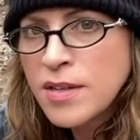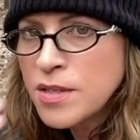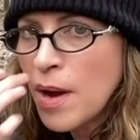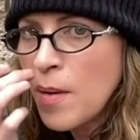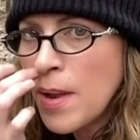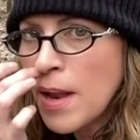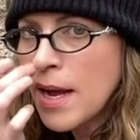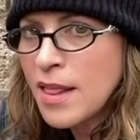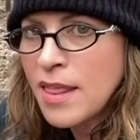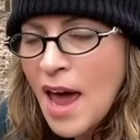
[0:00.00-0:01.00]
So I went
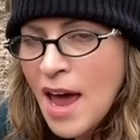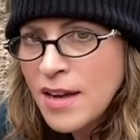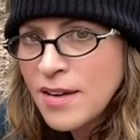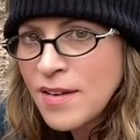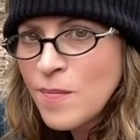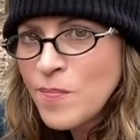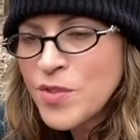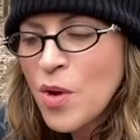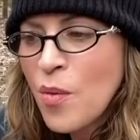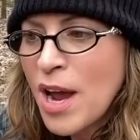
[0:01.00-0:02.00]
like that
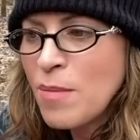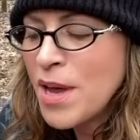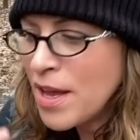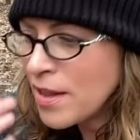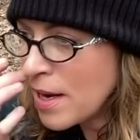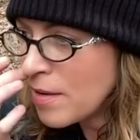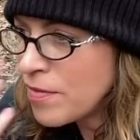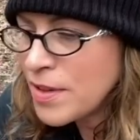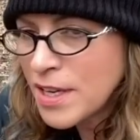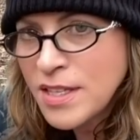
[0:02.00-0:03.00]
to wipe it, like
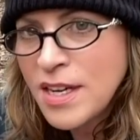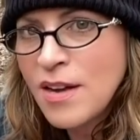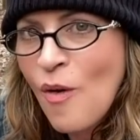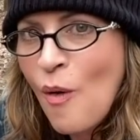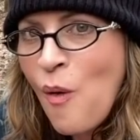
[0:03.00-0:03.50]
flicked it,